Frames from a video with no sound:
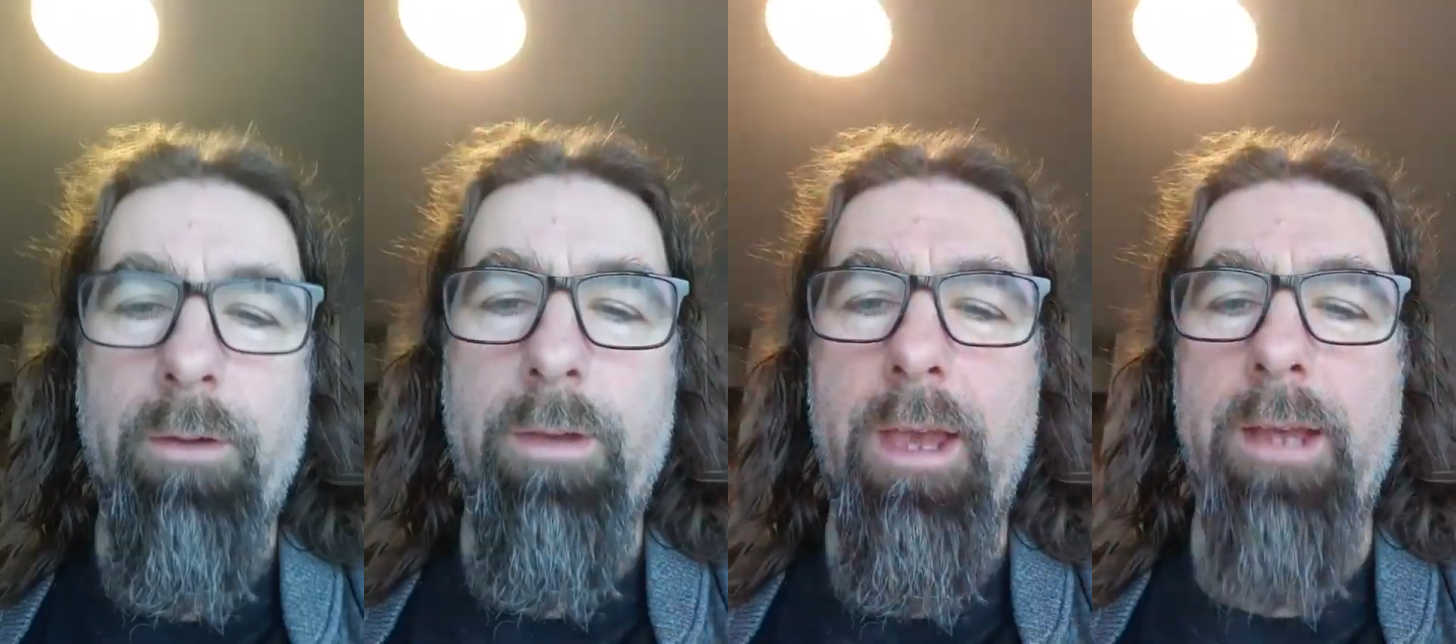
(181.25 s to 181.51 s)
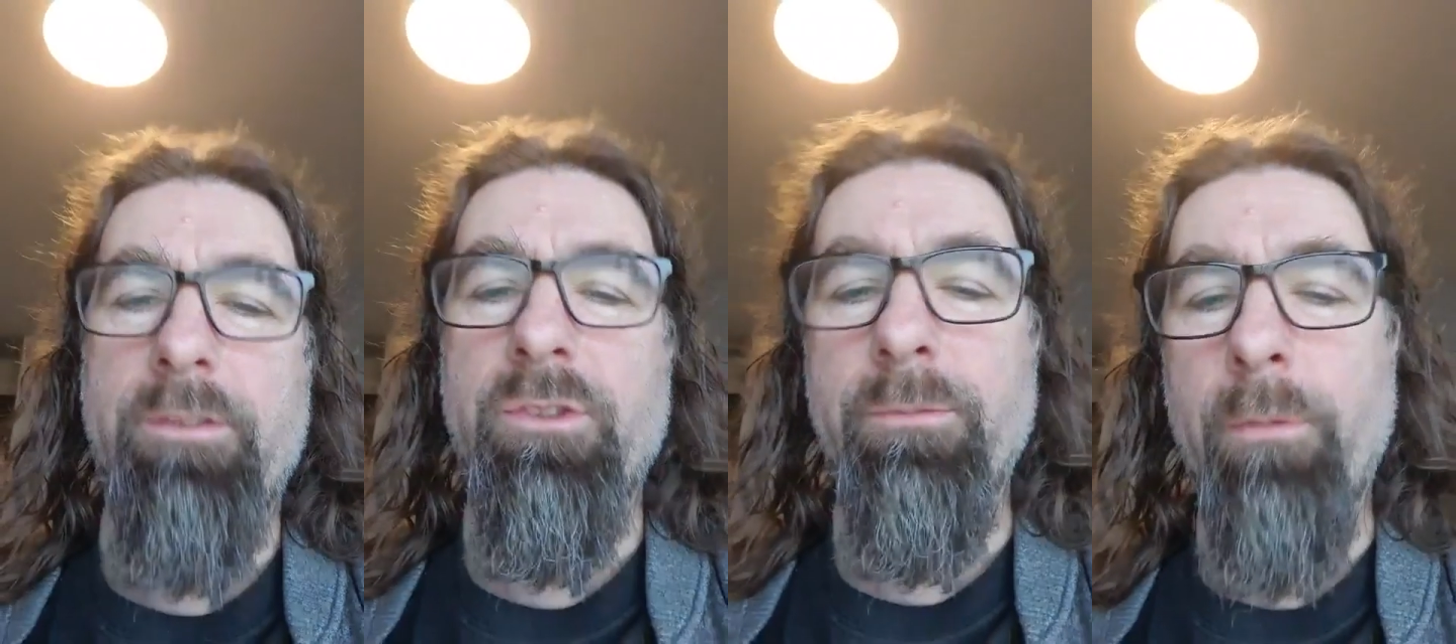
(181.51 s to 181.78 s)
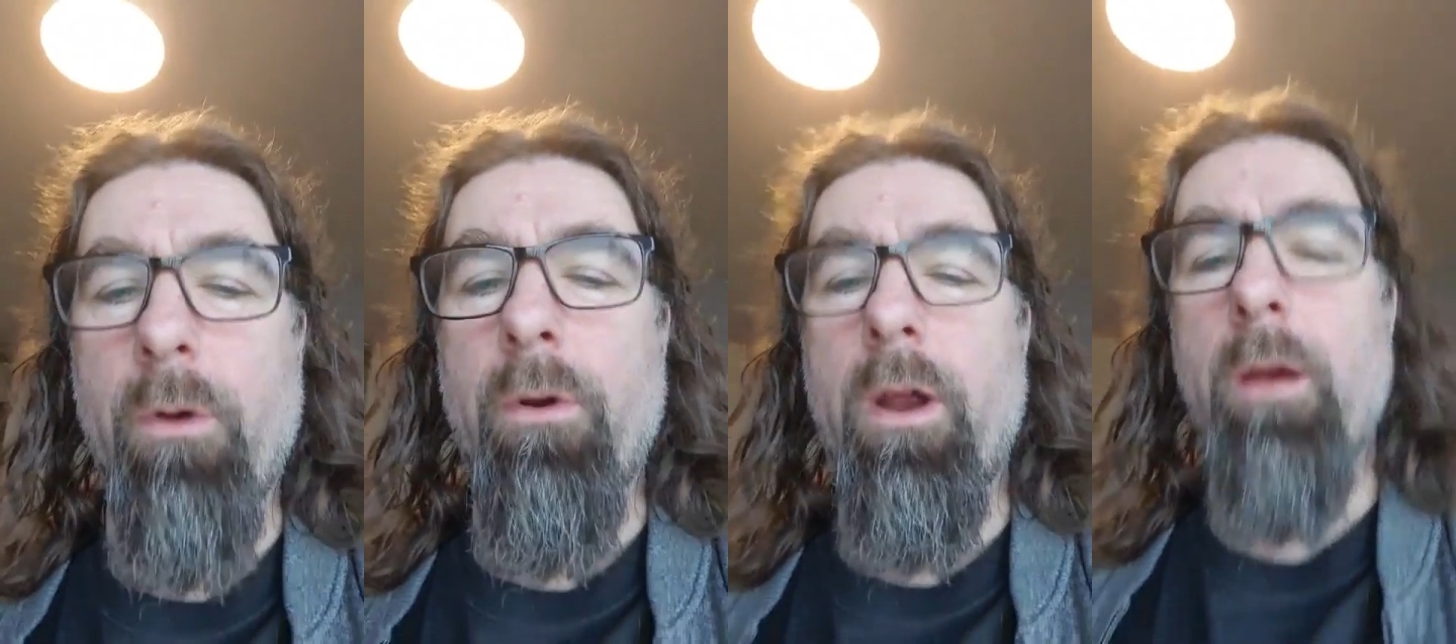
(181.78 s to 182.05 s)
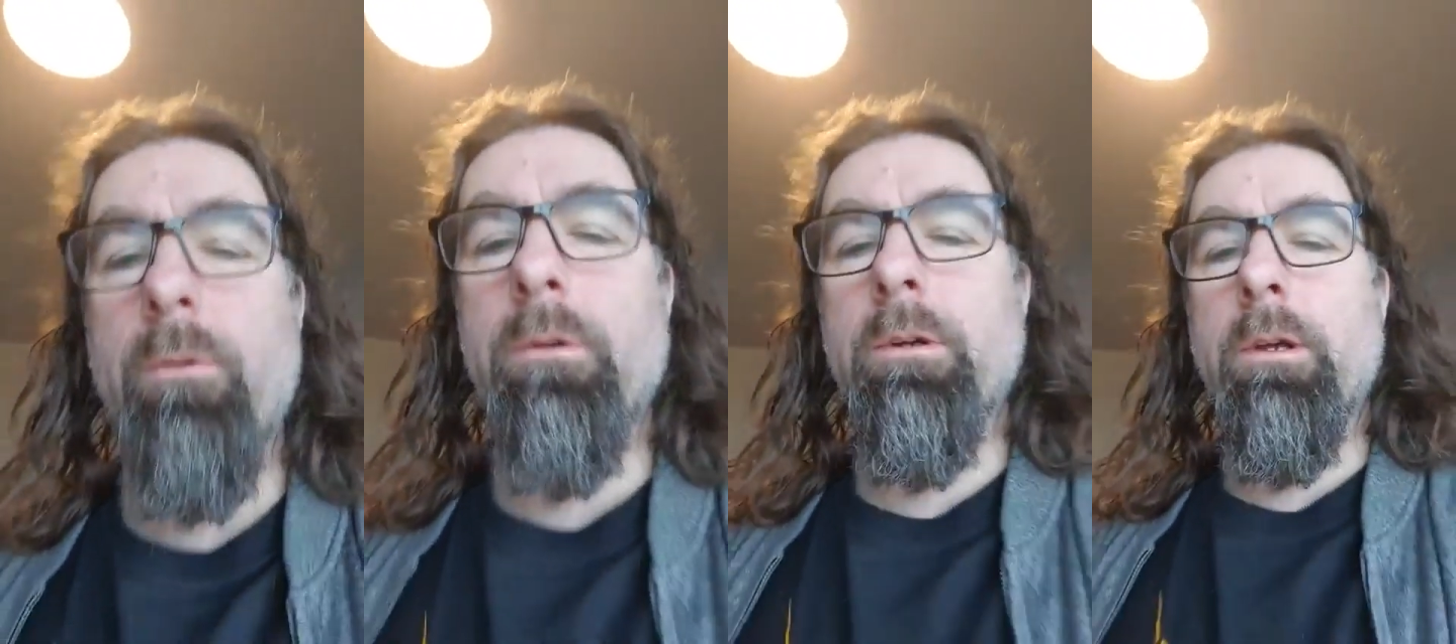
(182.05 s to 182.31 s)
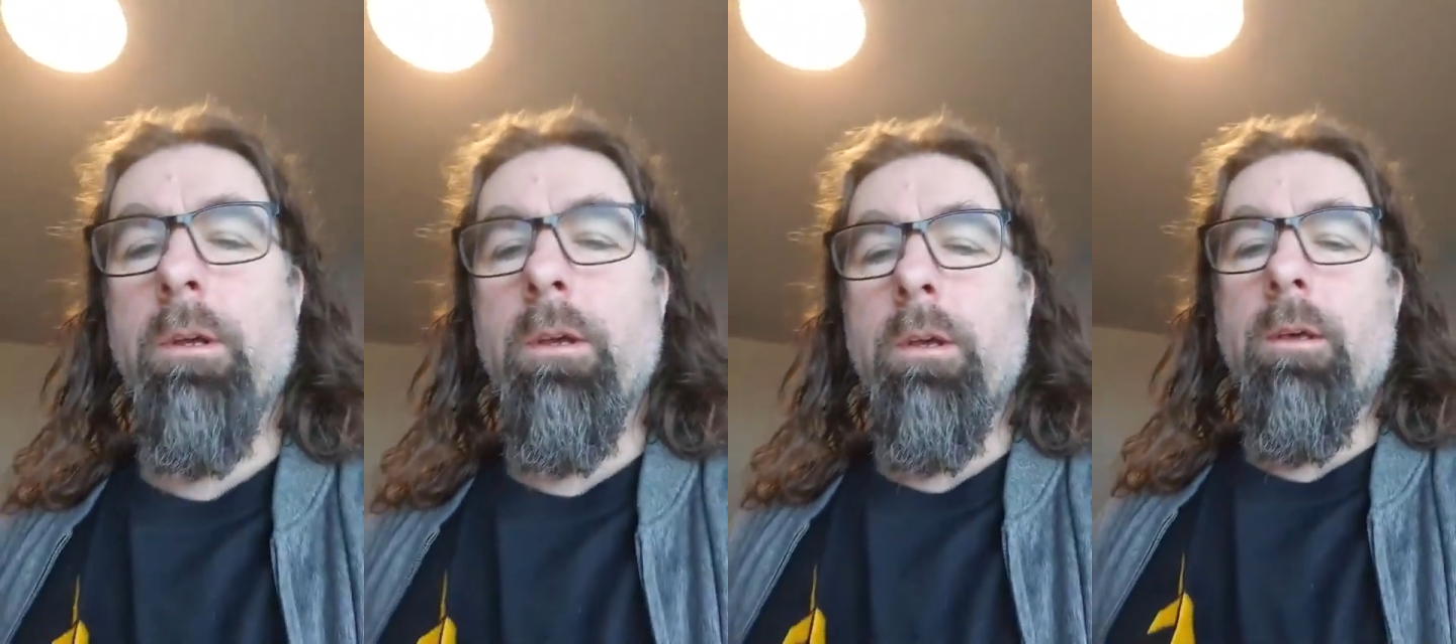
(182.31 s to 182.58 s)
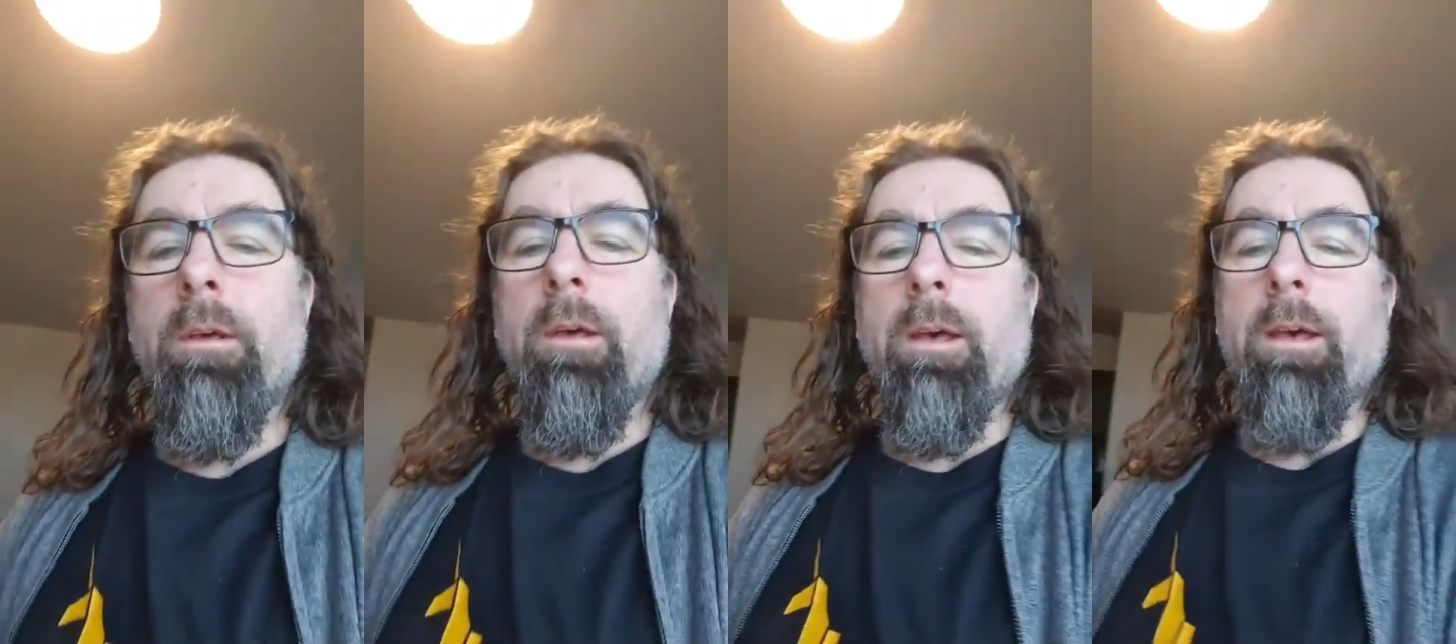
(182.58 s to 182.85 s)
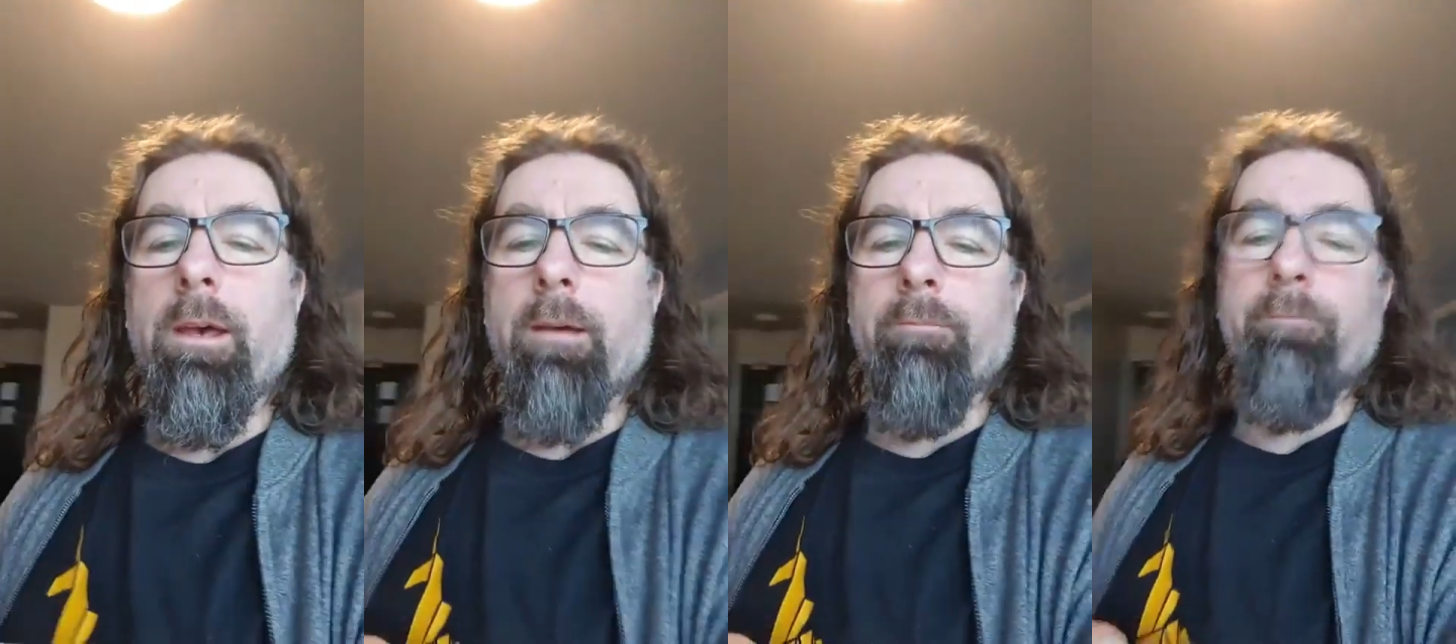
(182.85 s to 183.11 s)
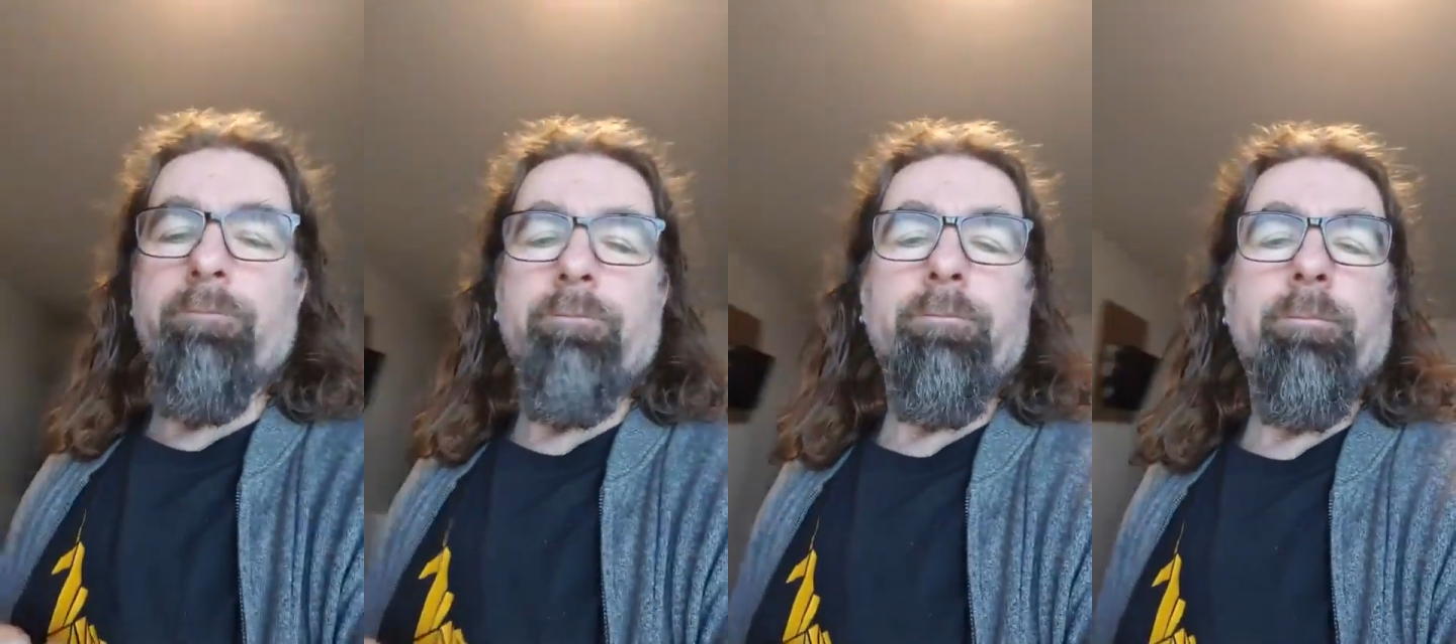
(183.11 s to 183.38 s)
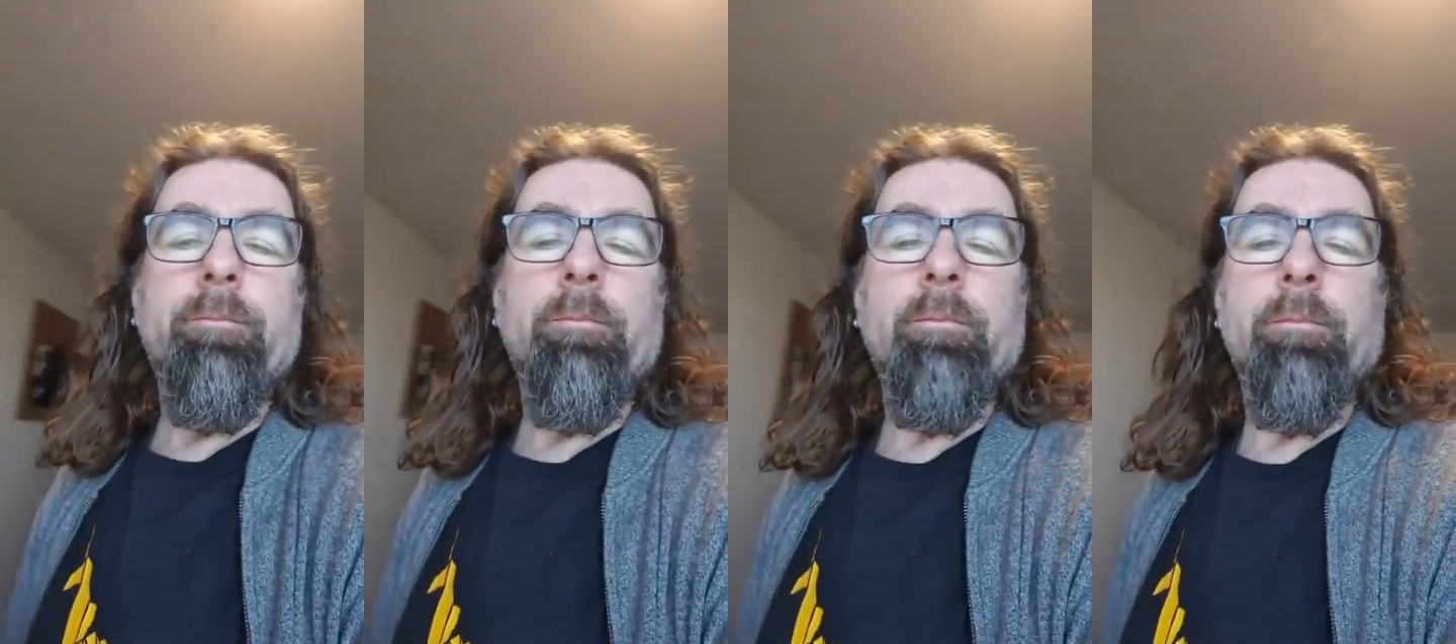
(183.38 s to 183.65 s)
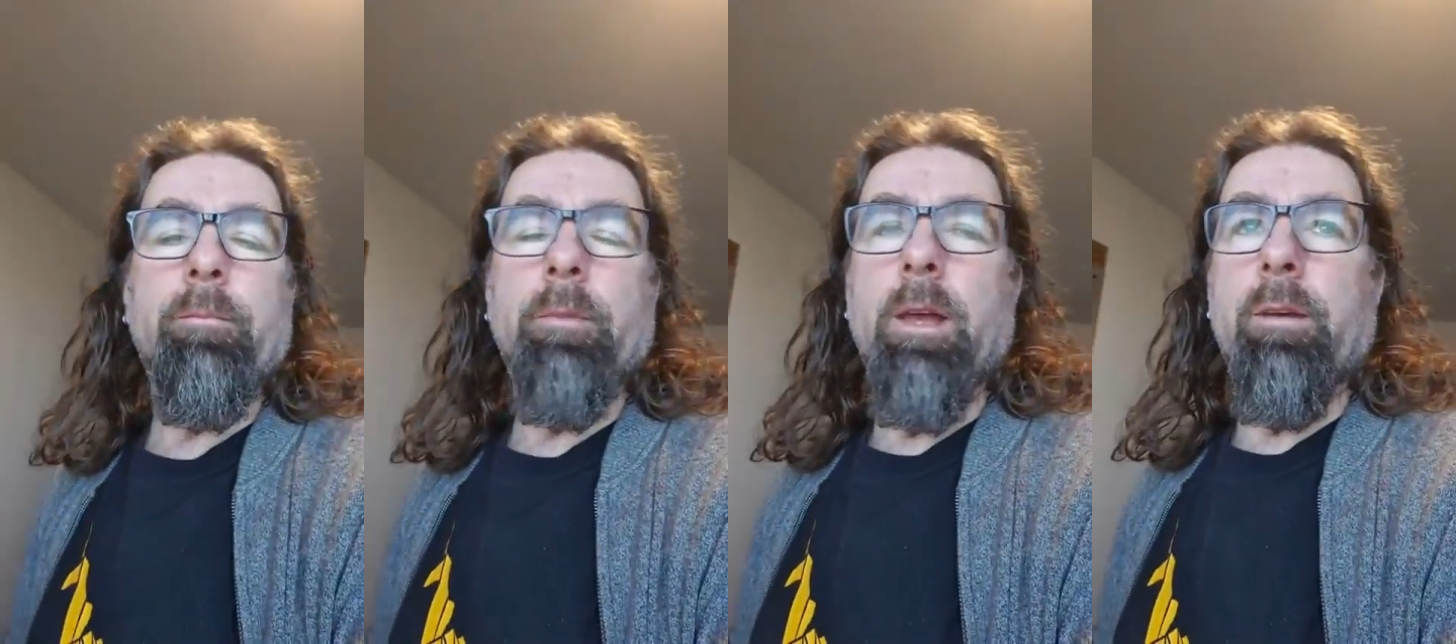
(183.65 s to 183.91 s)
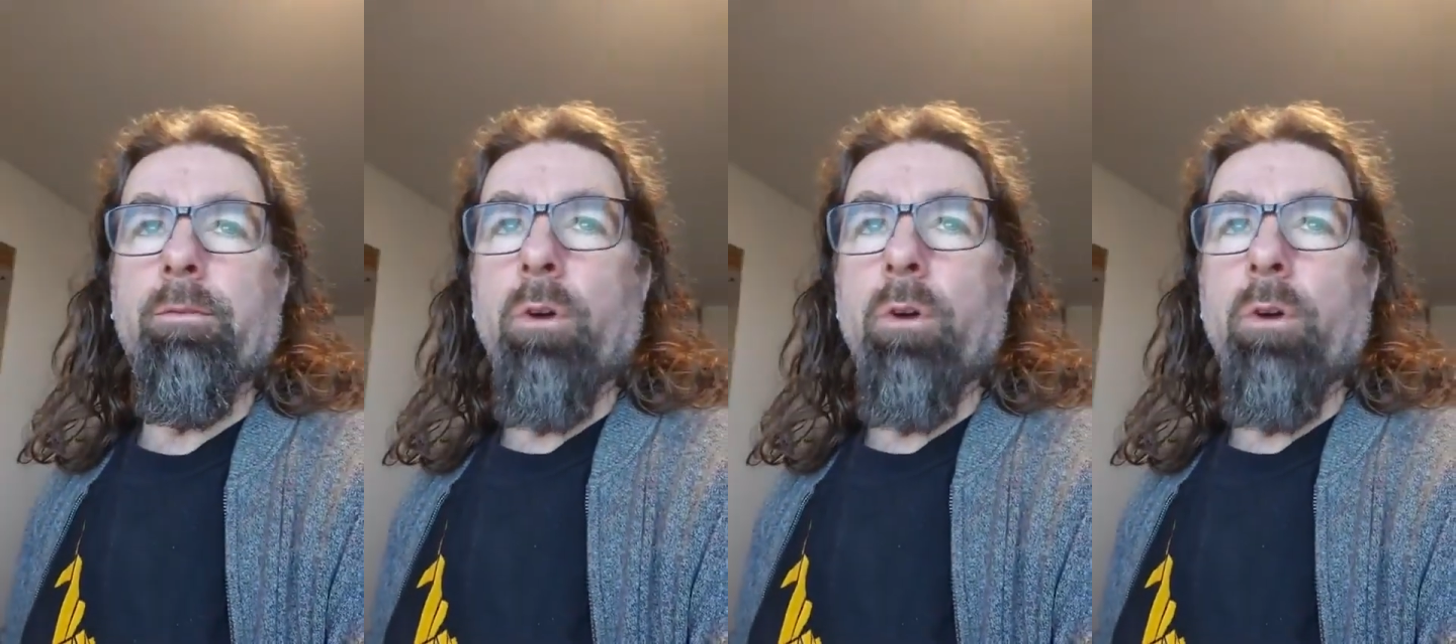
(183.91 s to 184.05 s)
yeah, tomorrow I've